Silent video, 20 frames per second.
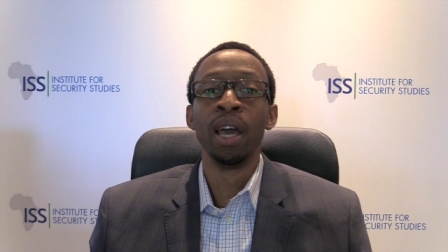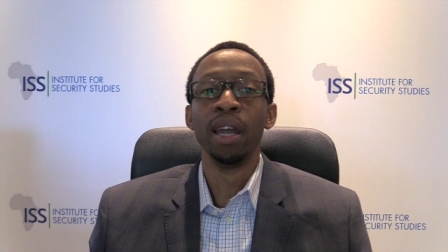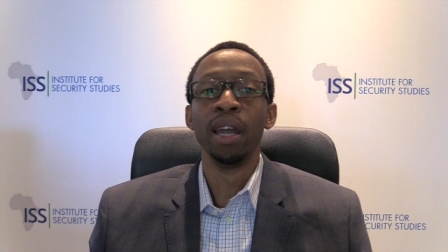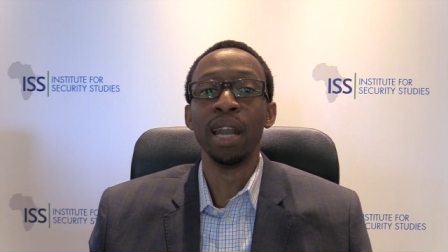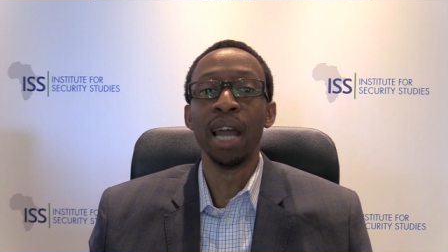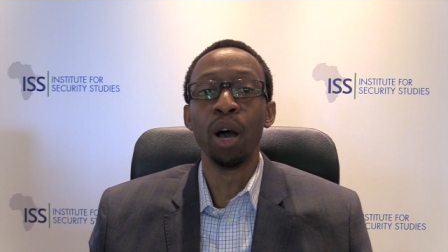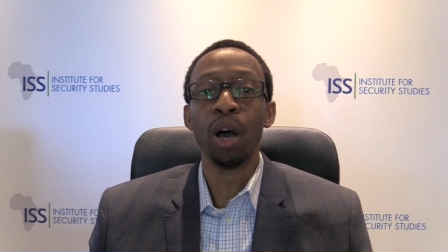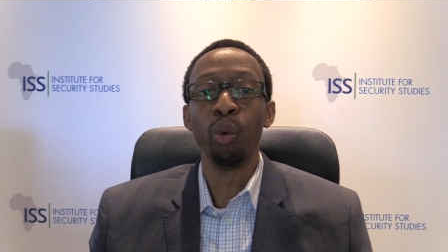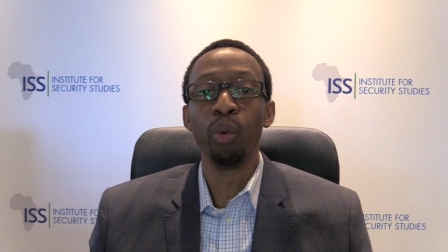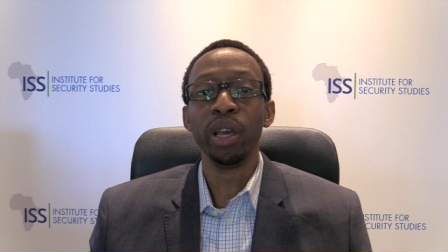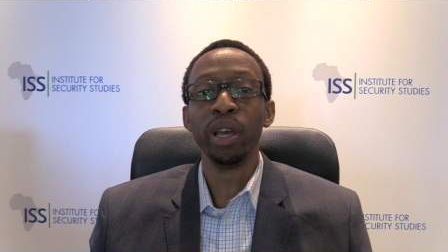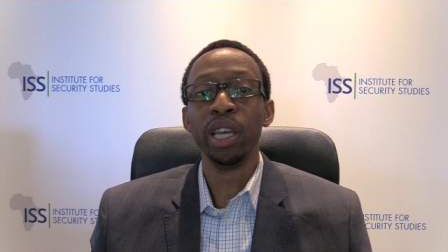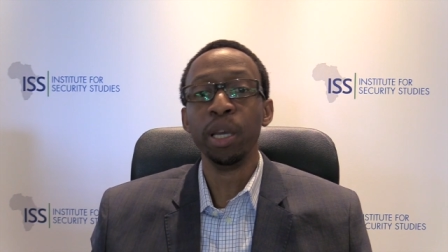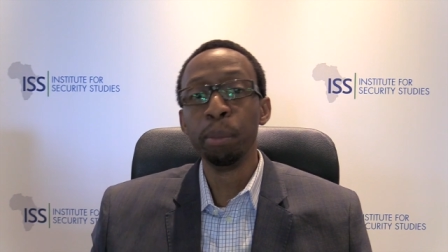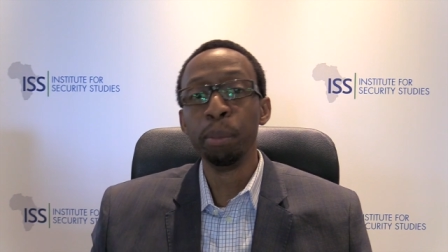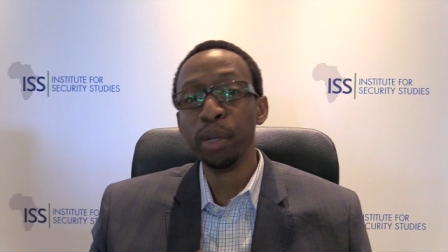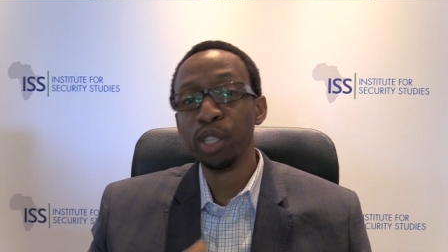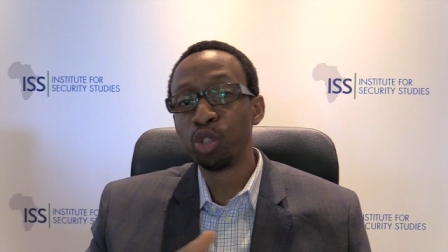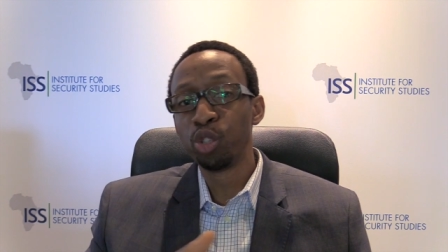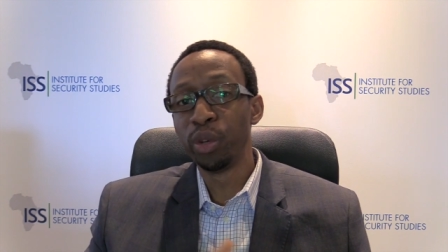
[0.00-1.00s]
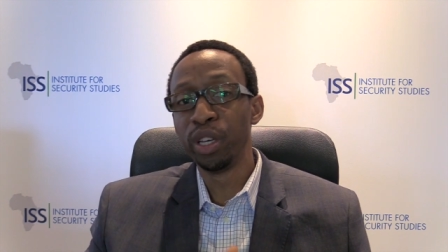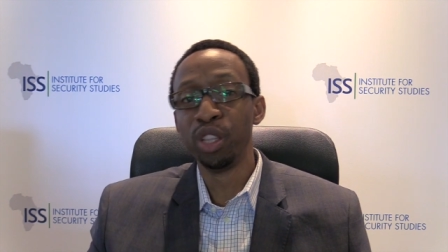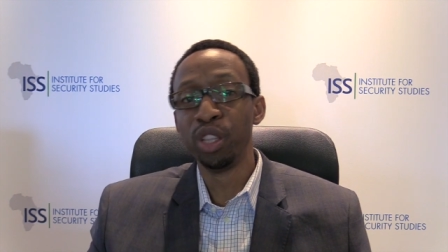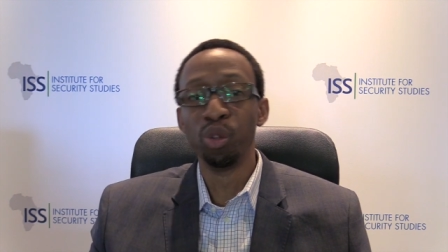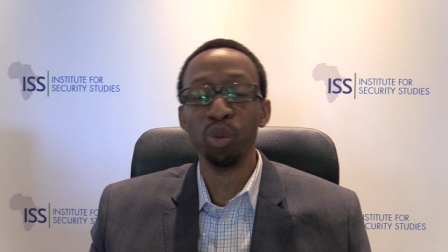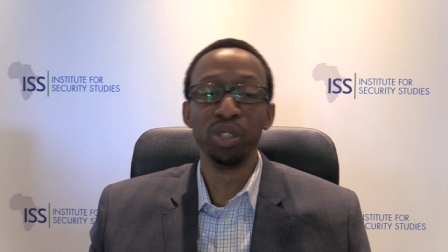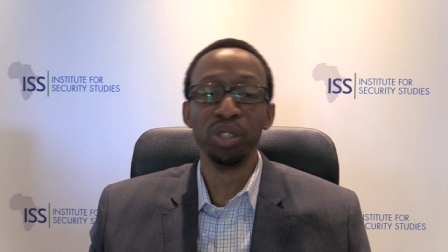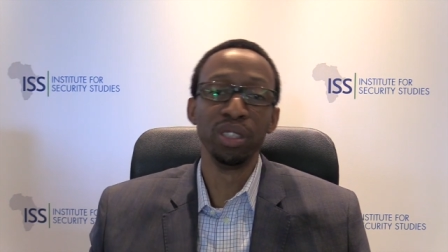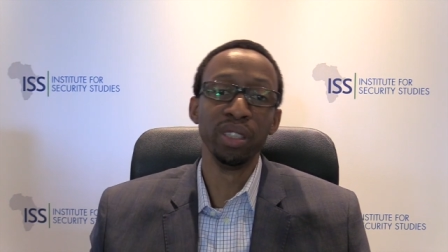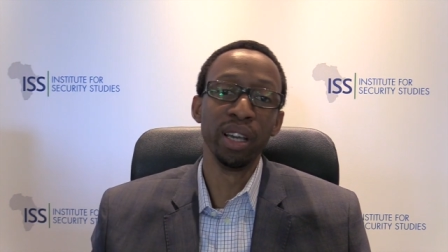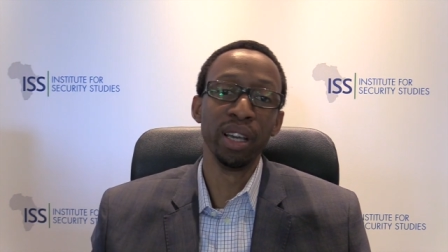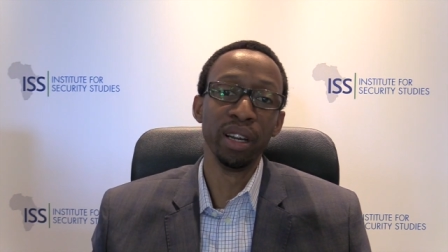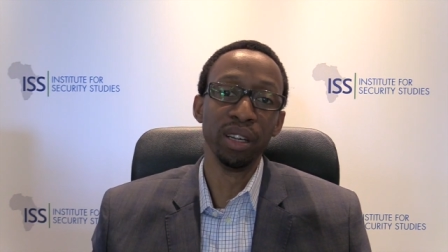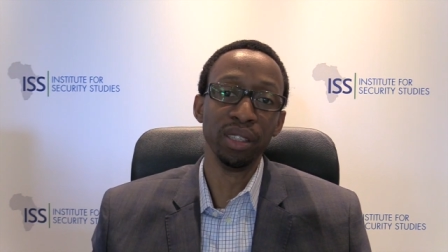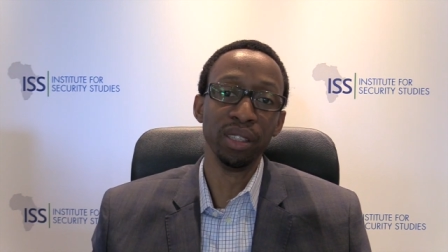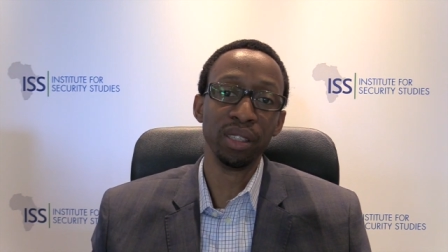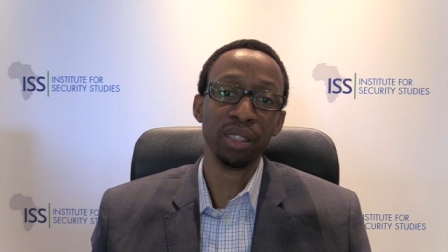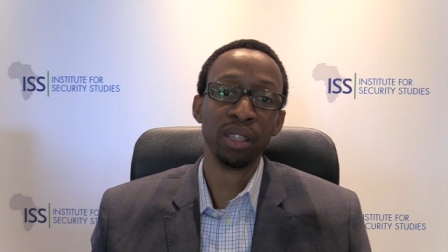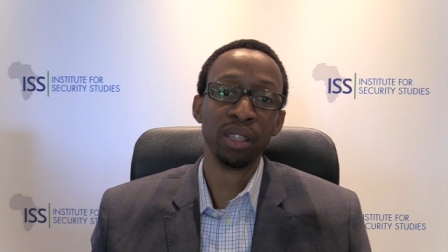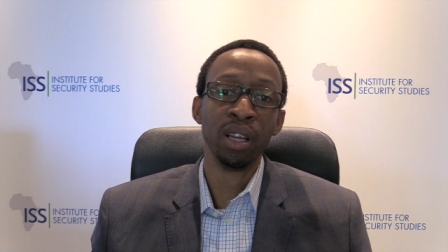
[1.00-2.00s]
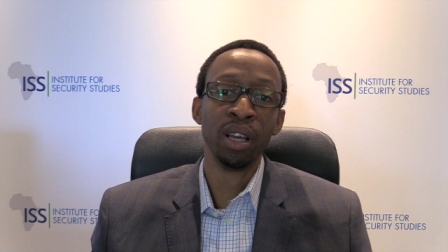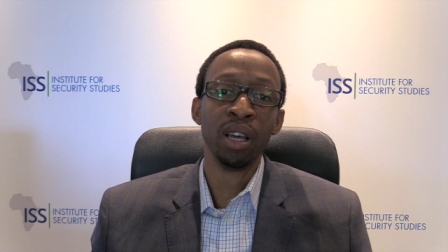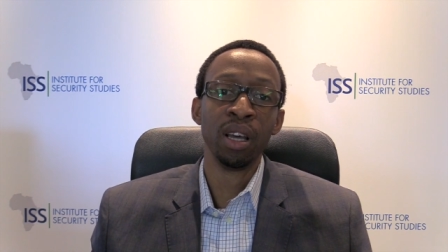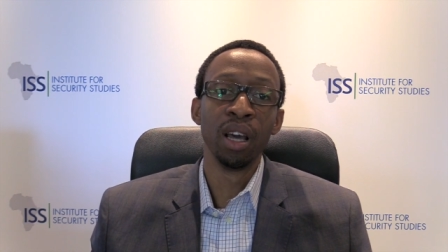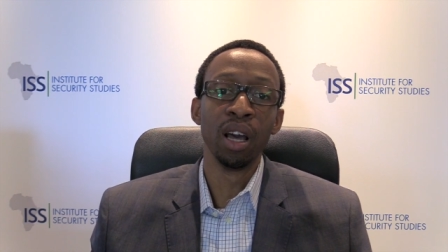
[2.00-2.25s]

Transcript: Now, in between those years,